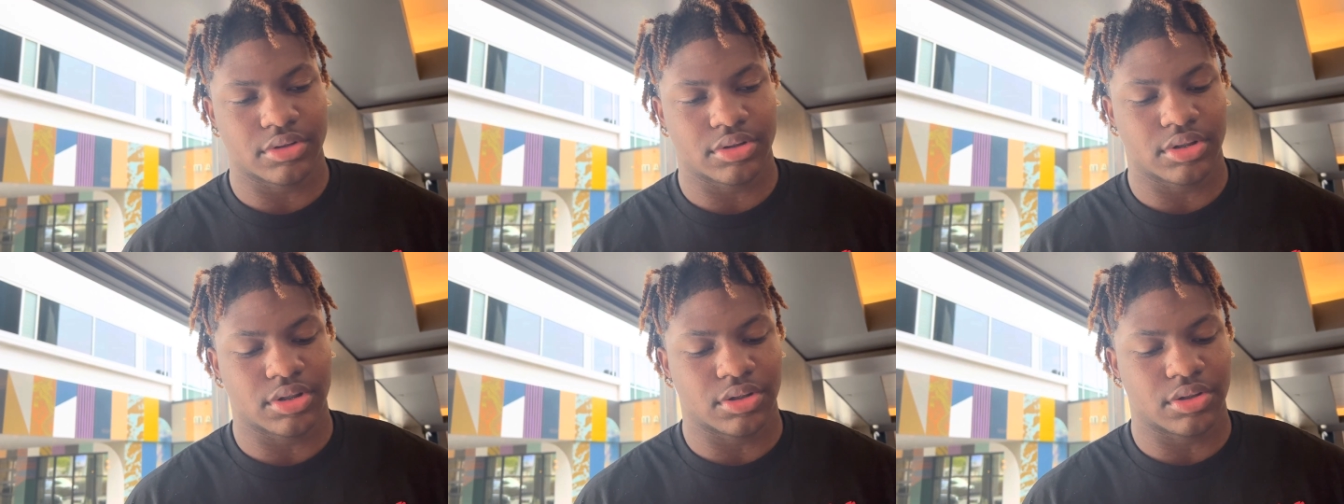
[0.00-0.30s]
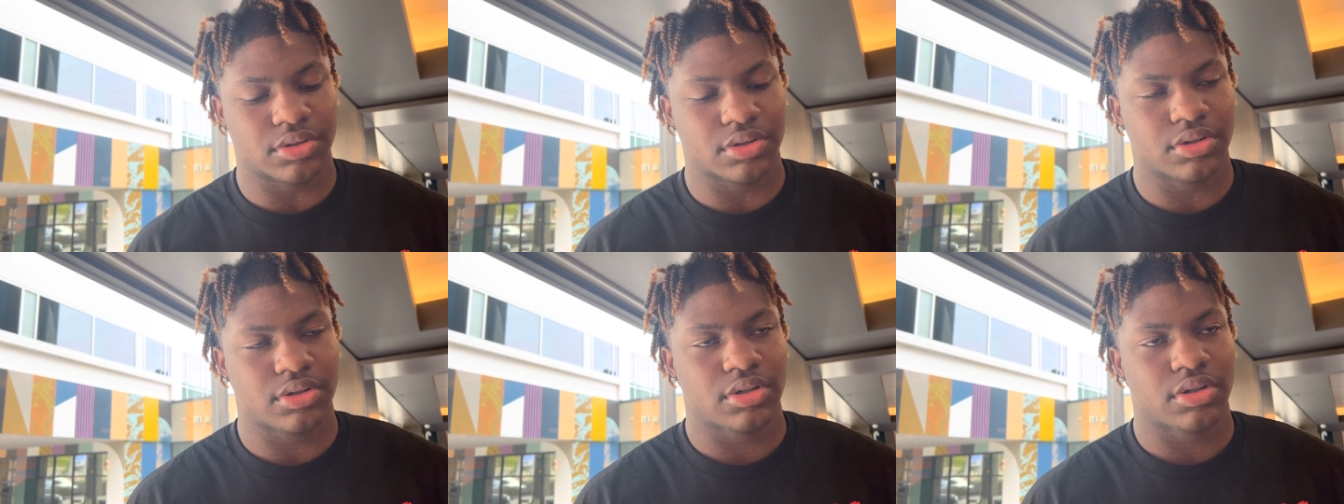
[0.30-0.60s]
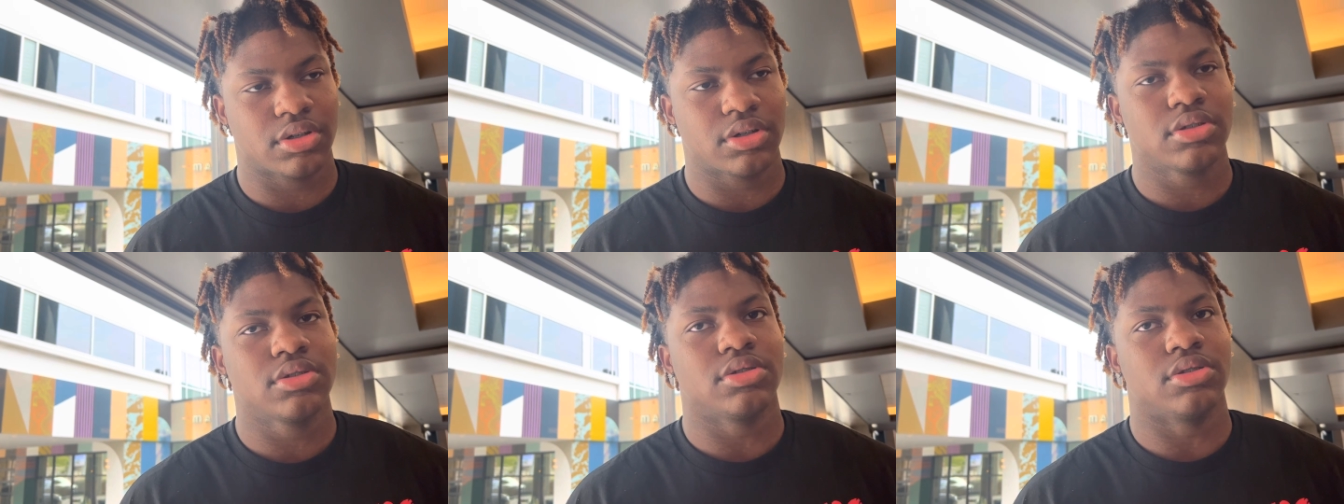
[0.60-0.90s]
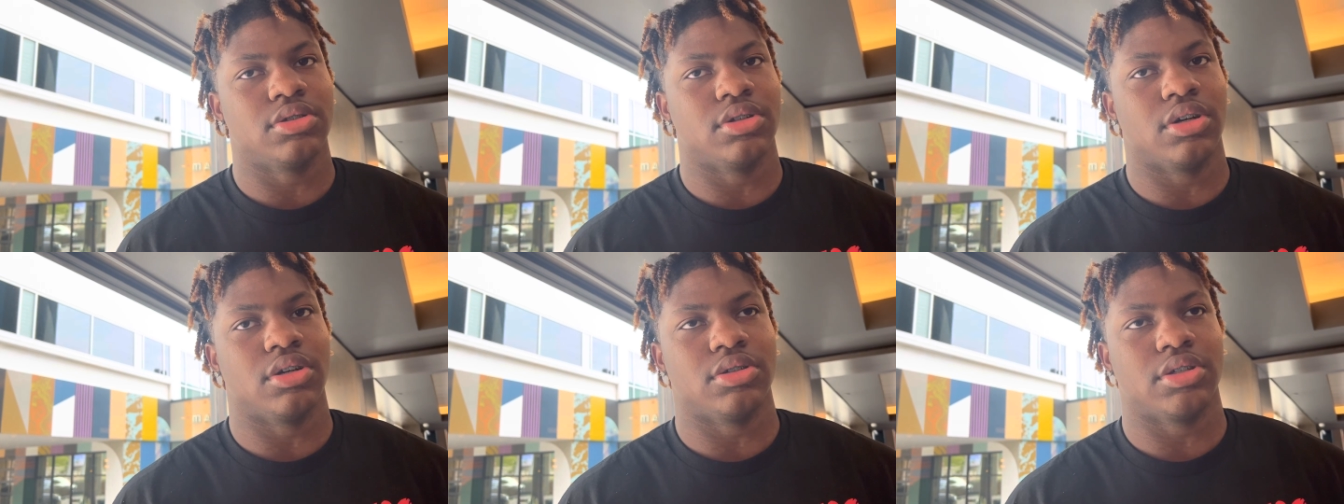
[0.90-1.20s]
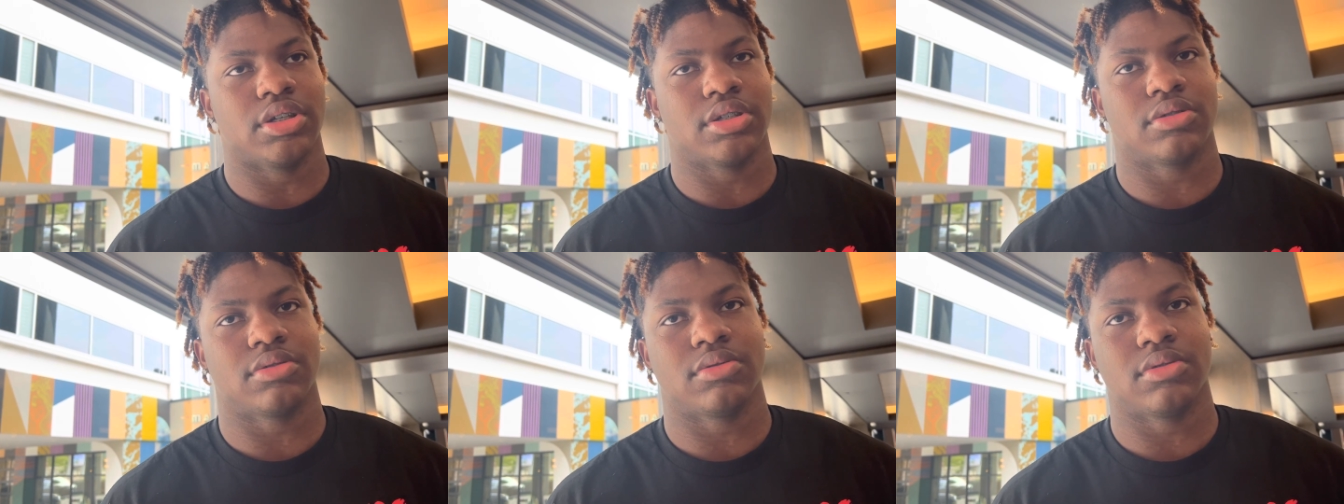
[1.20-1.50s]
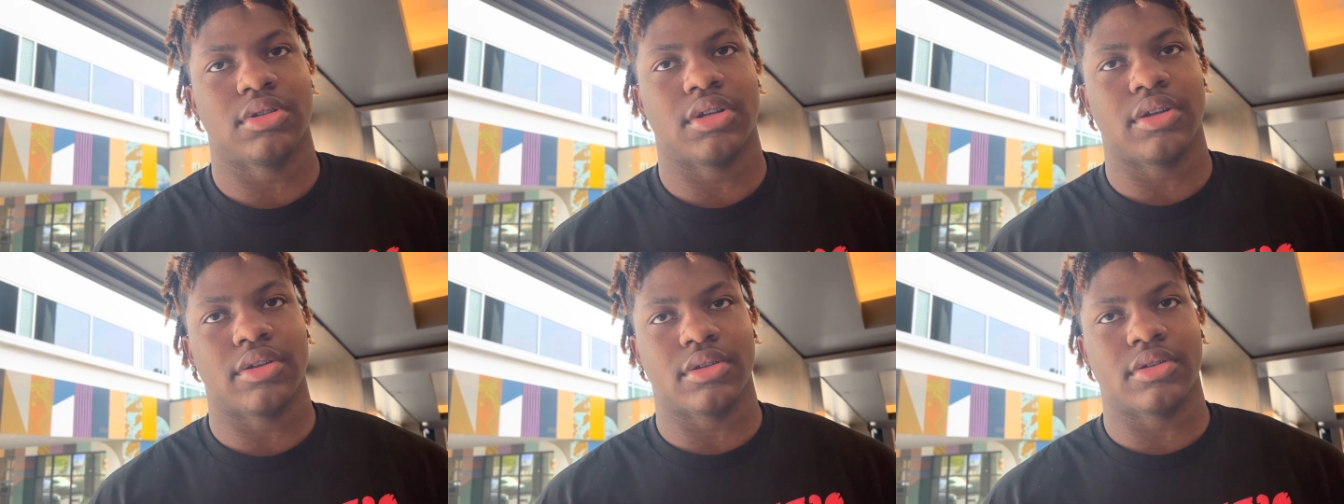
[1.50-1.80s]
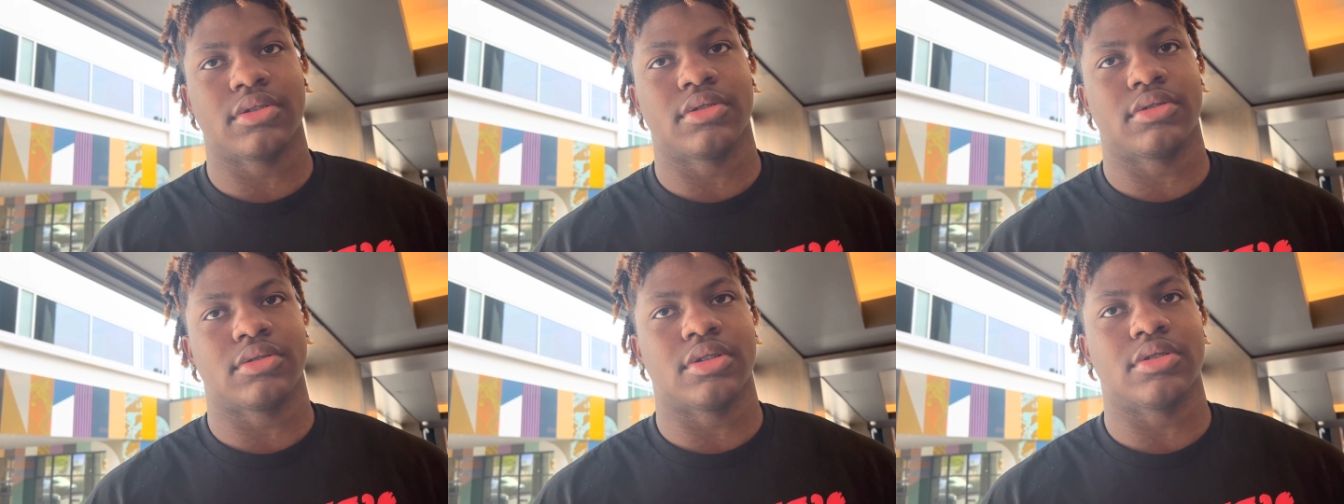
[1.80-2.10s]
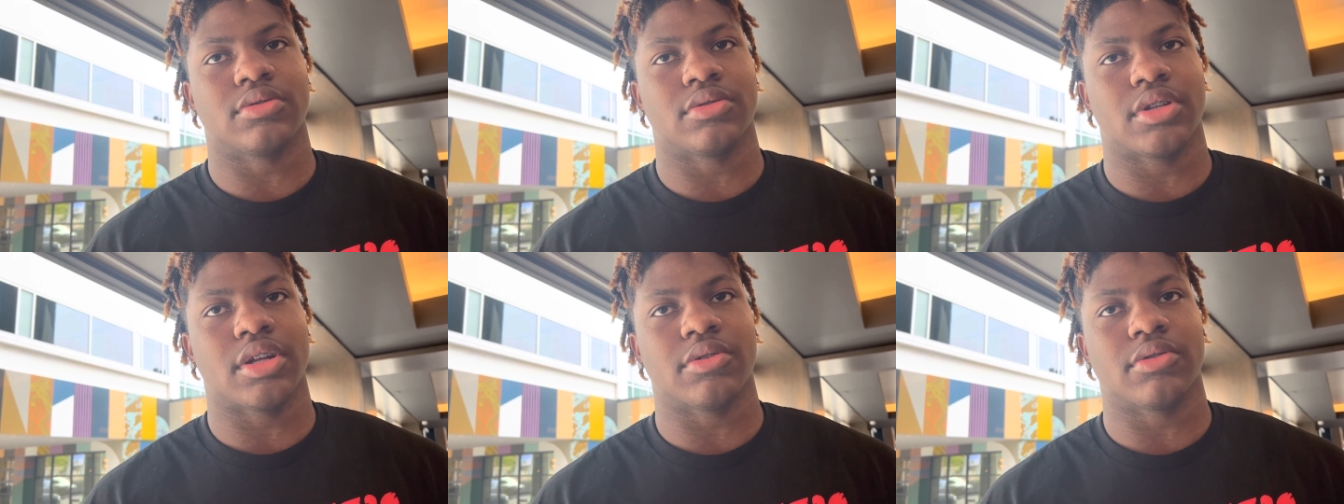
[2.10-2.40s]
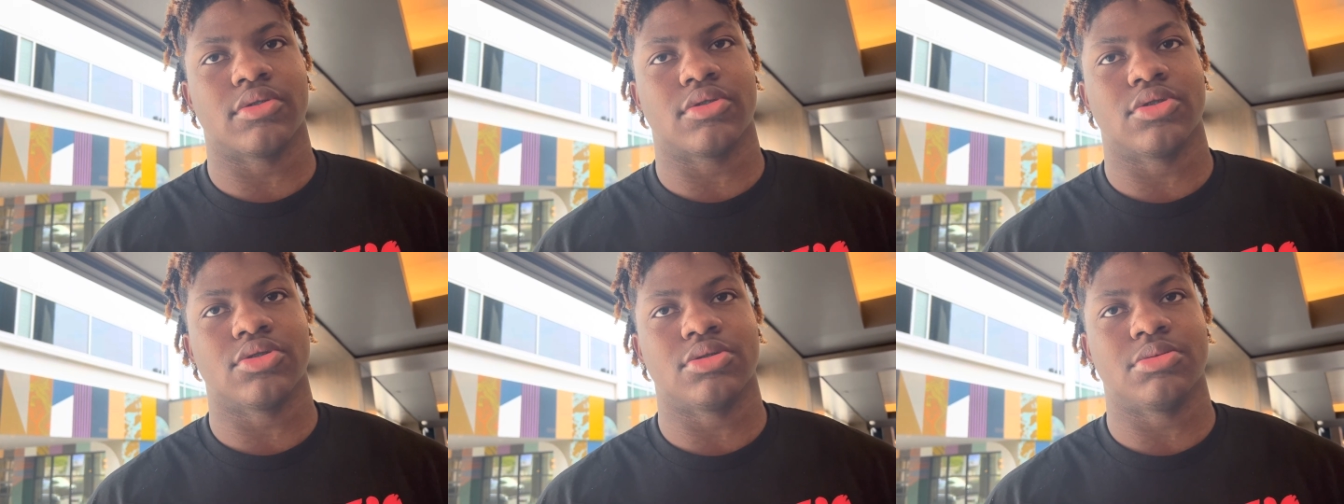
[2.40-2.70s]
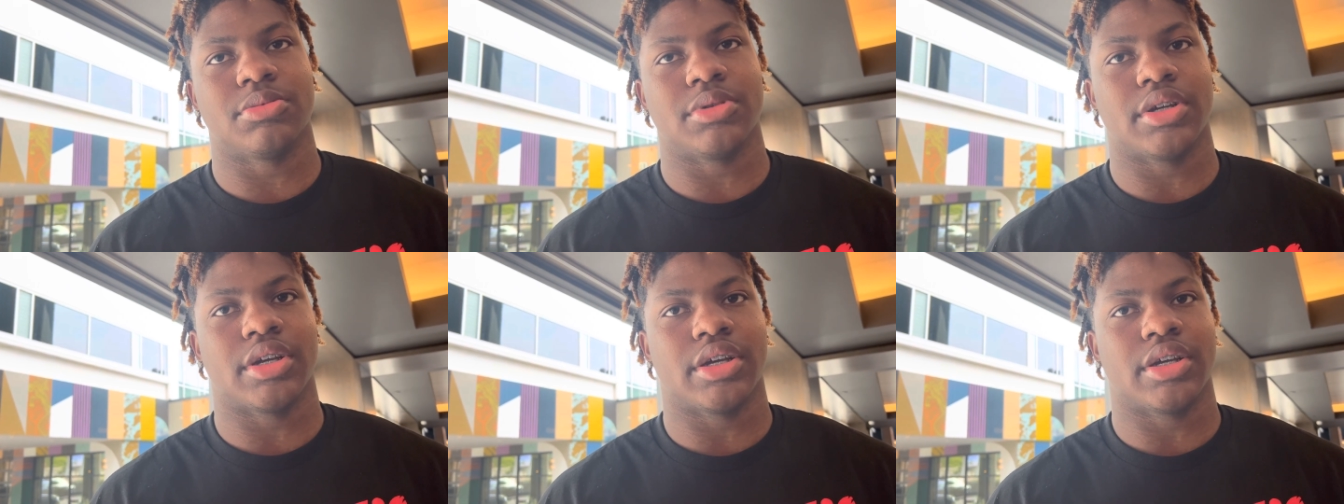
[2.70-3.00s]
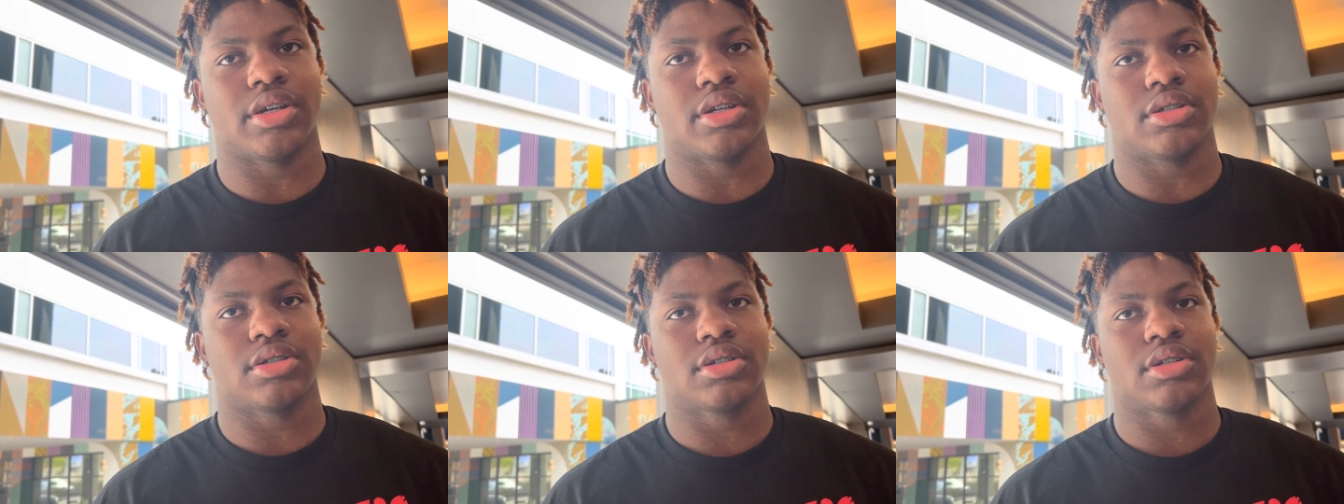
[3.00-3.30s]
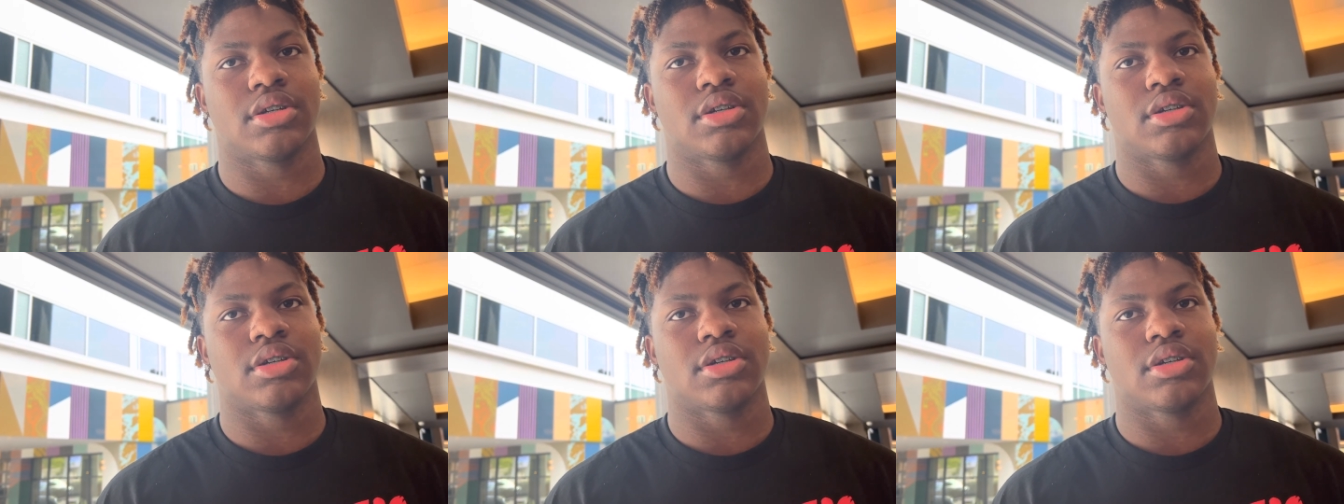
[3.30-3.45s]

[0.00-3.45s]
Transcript: So, you know, this this what they recruit me as,